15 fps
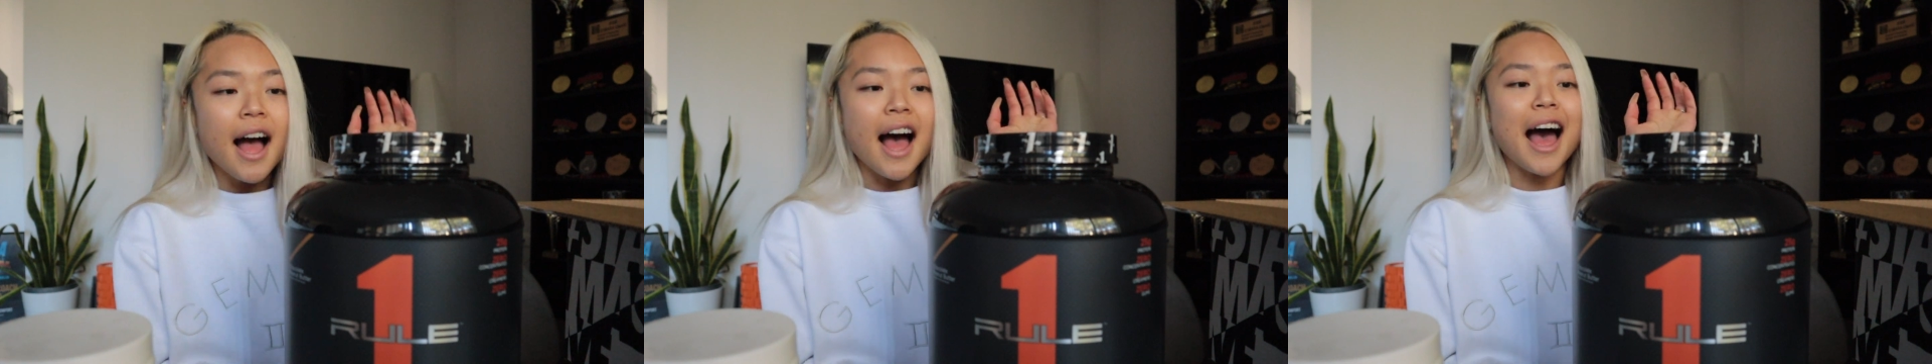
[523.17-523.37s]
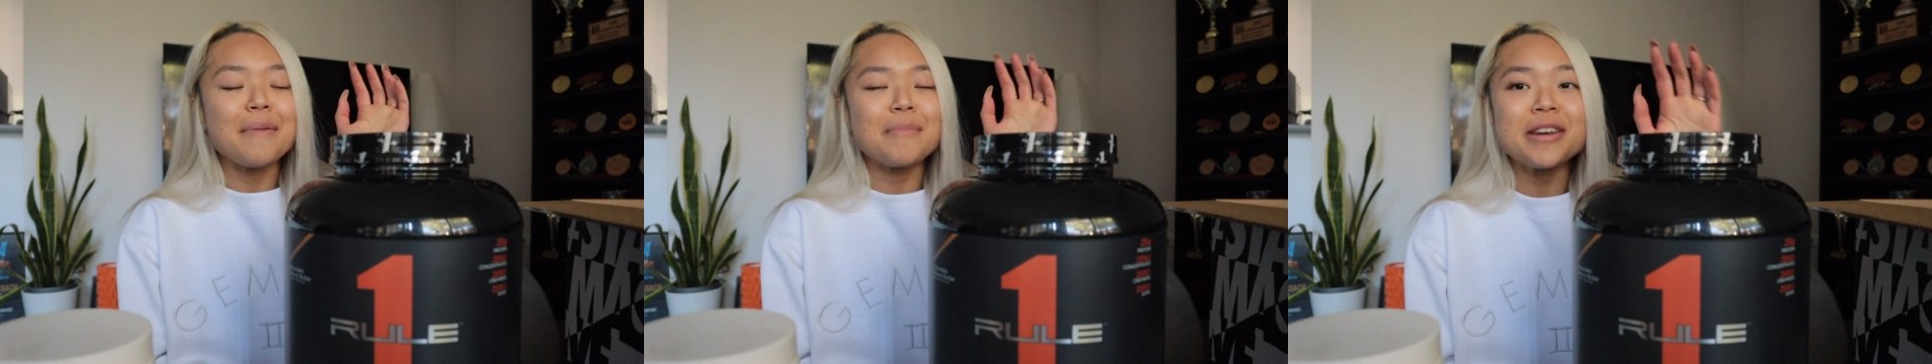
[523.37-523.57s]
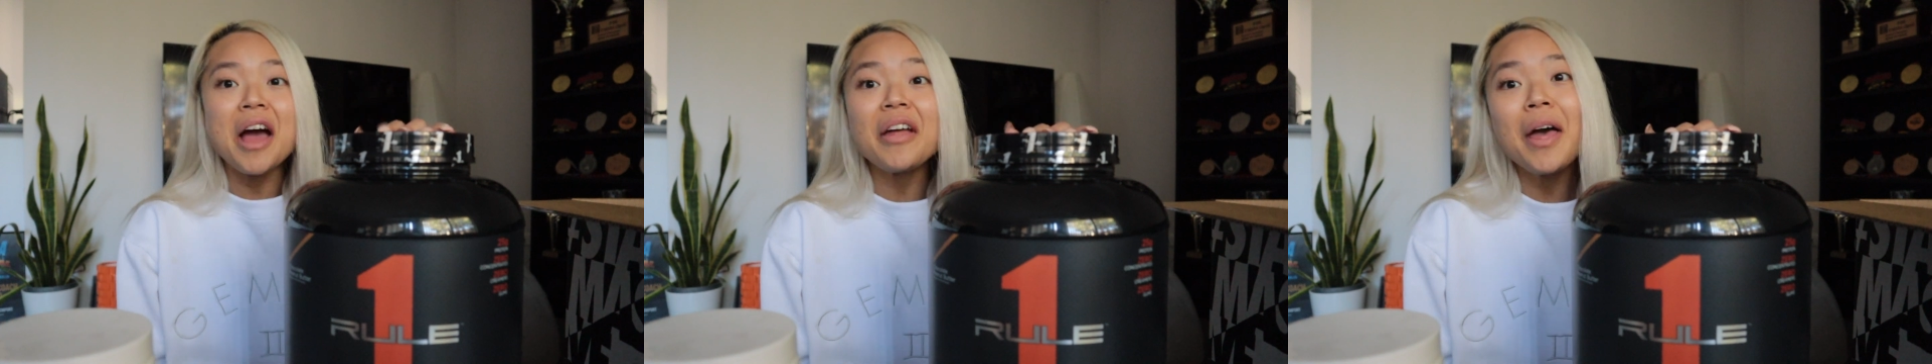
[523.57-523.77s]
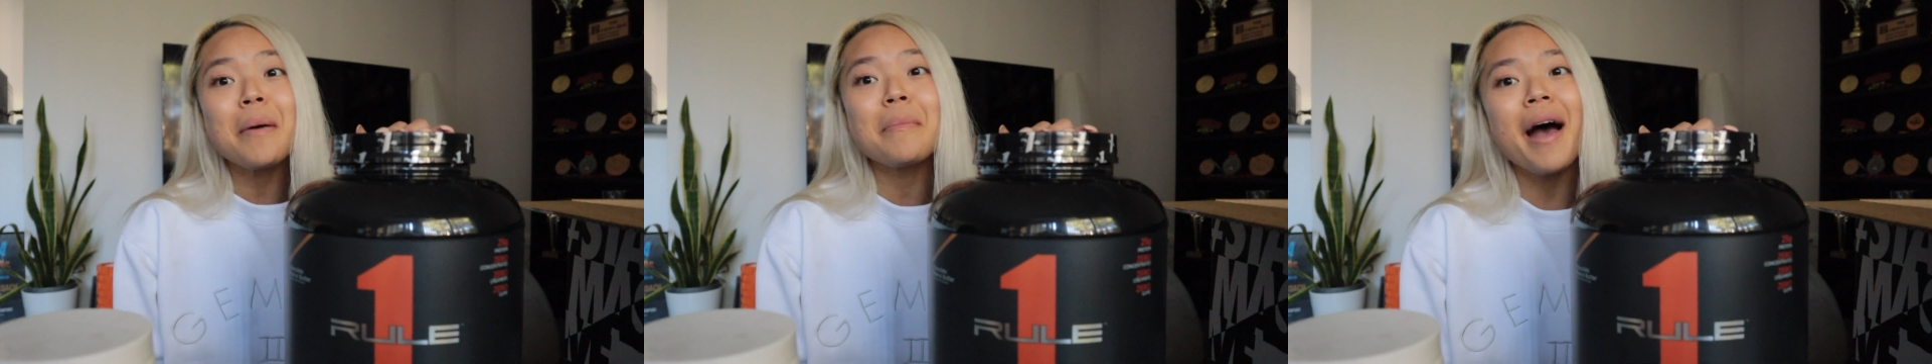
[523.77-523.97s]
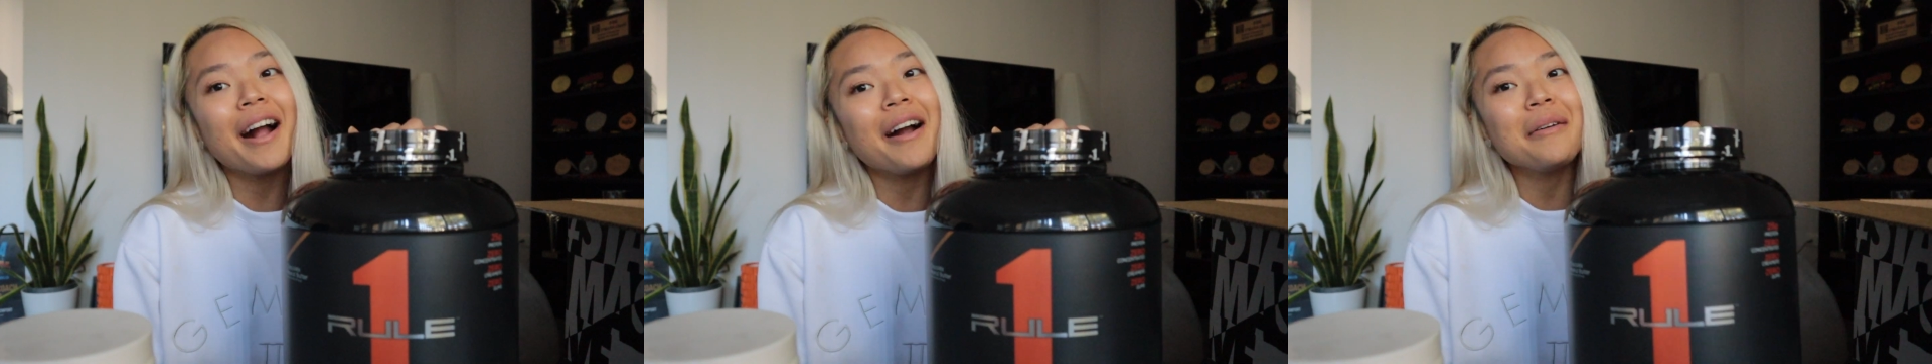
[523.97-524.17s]
Um, but now that
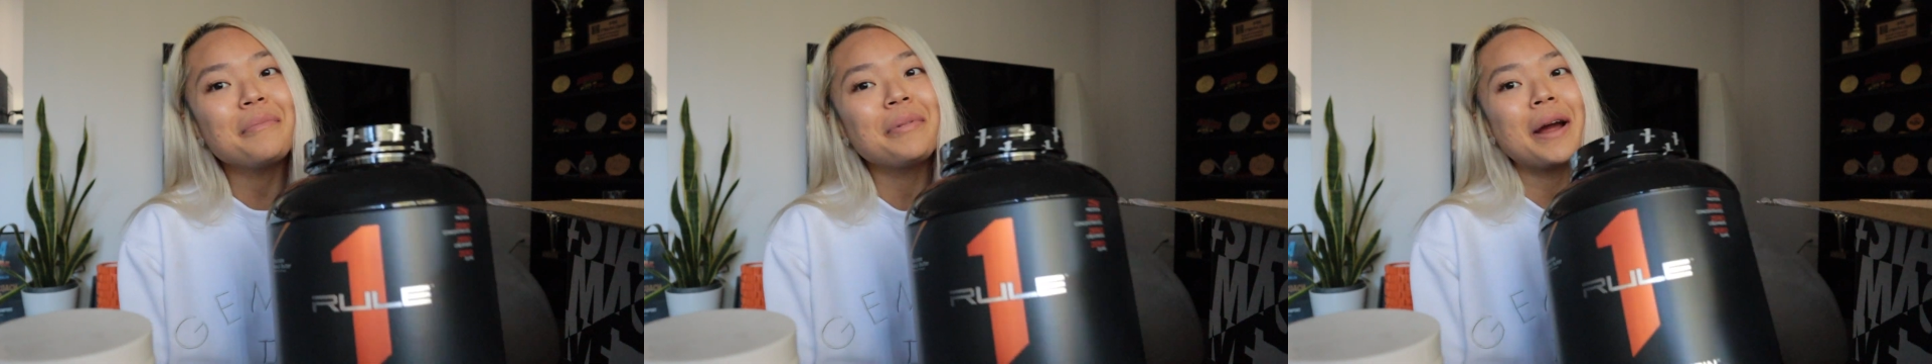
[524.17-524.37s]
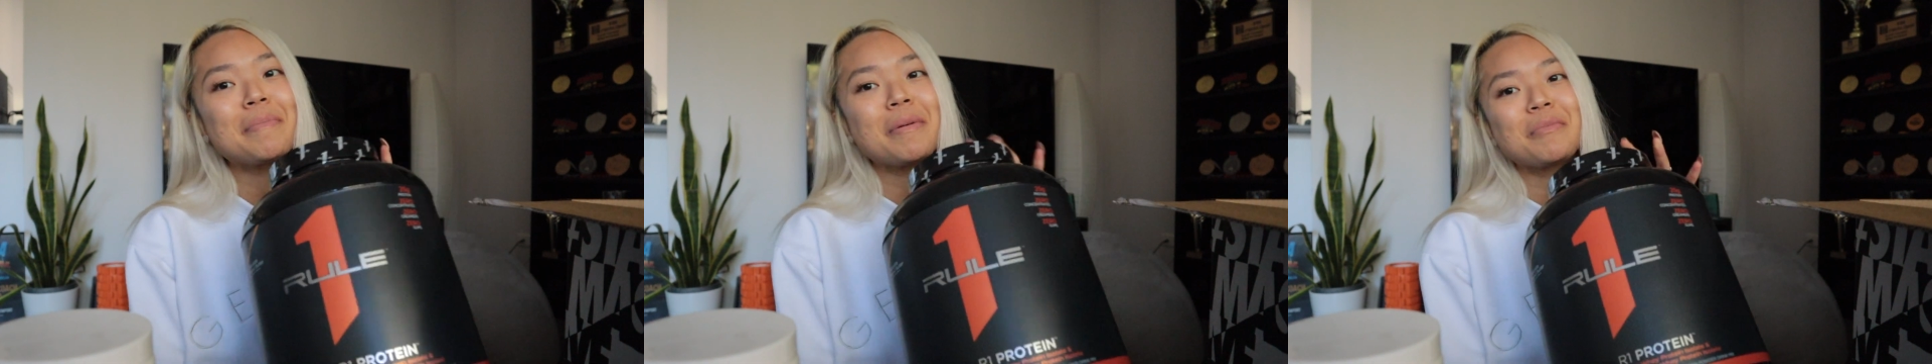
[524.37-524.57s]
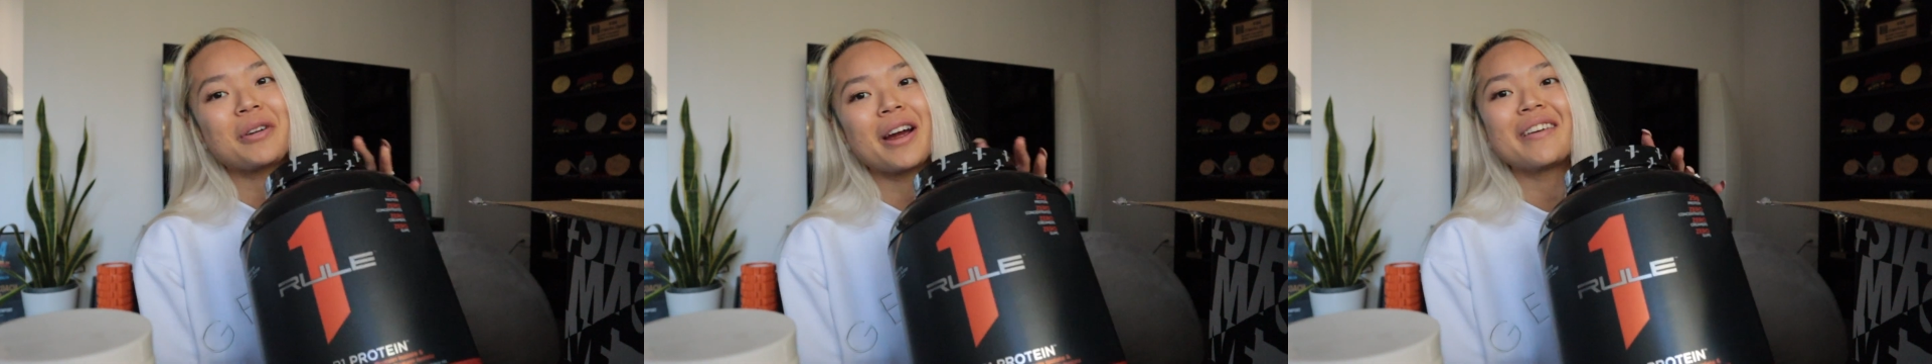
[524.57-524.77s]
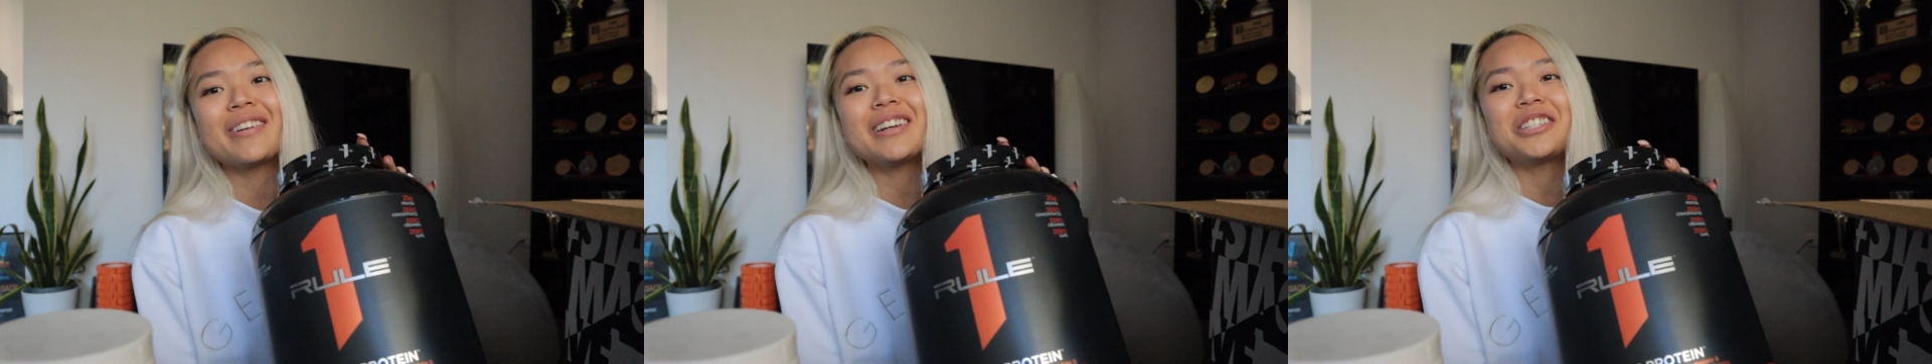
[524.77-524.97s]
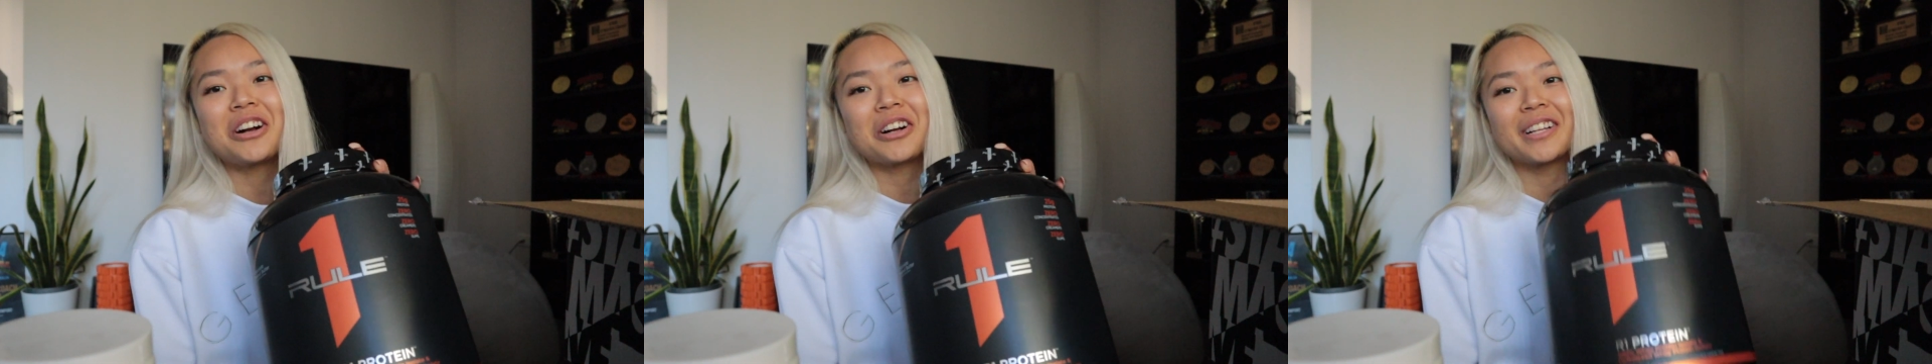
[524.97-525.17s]
I'm back on prep, I'm
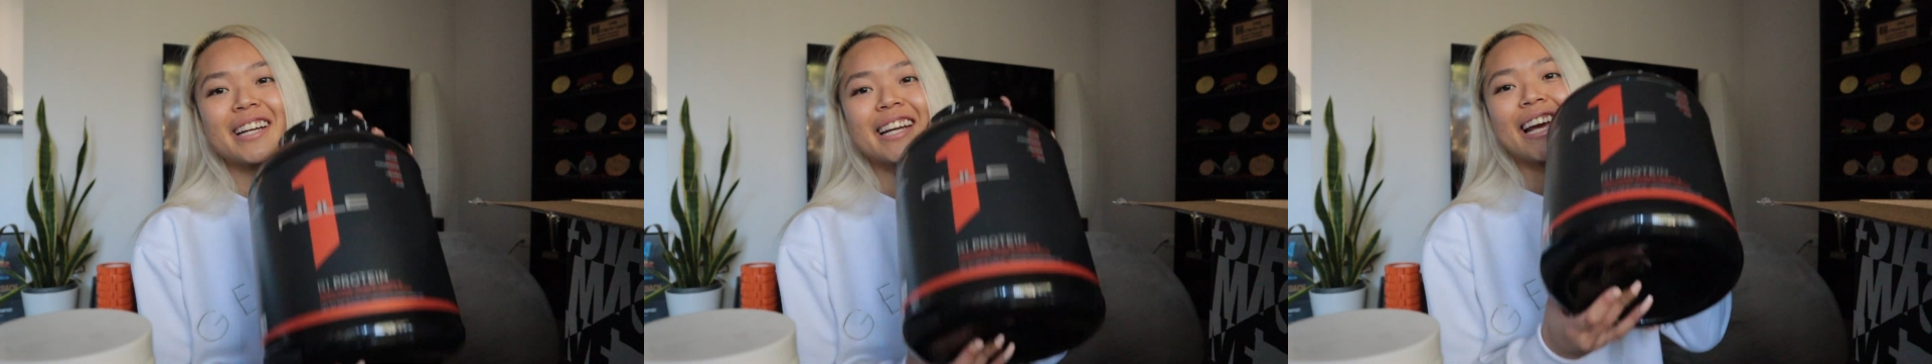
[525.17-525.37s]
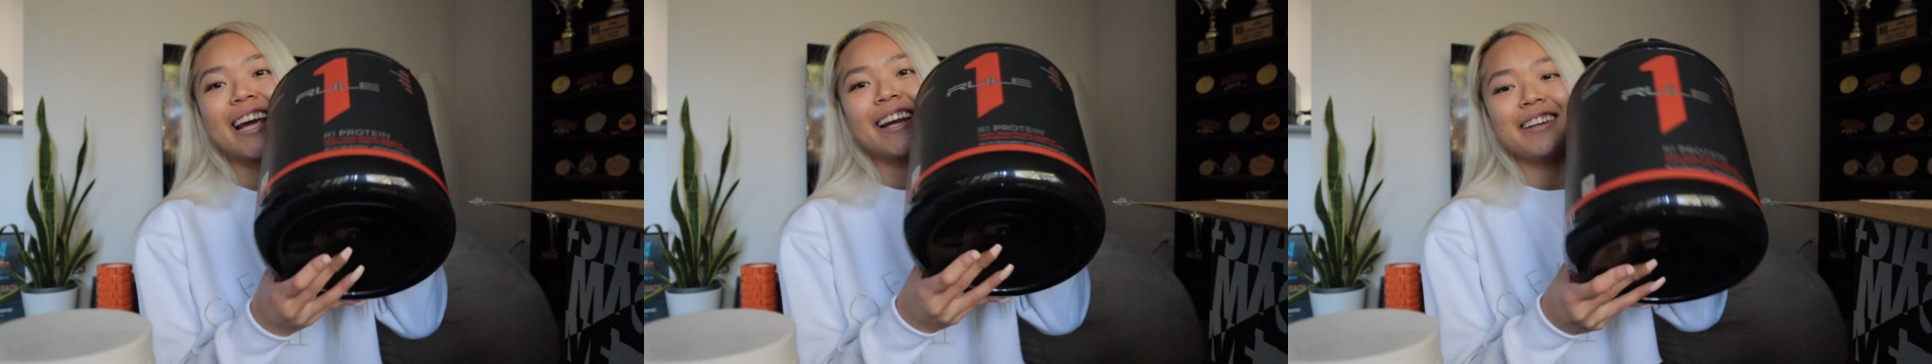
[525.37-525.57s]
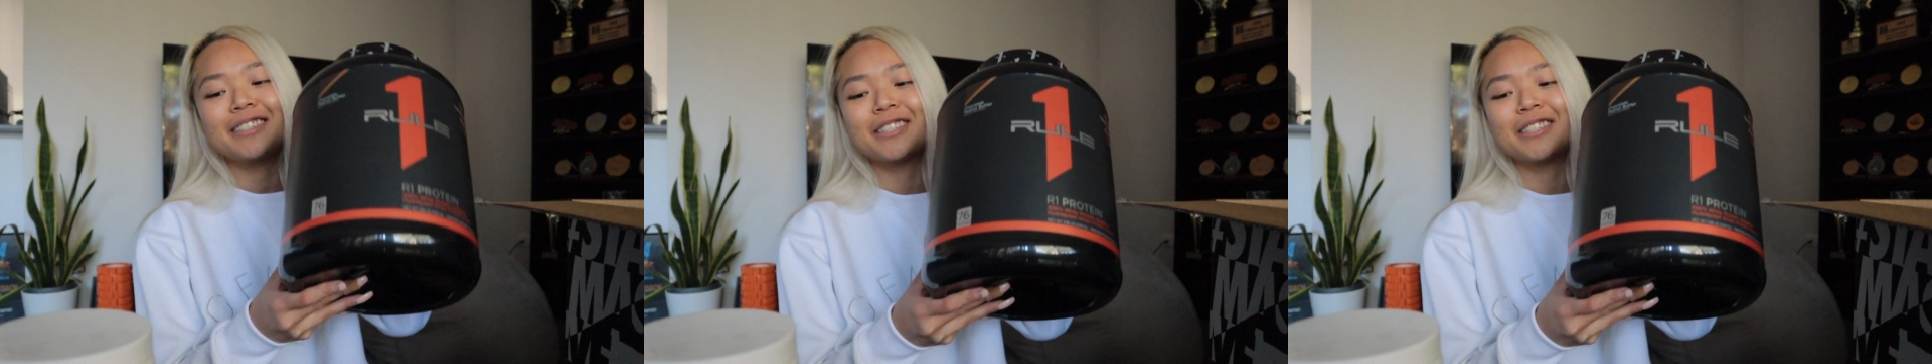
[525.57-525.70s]
craving chocolate again.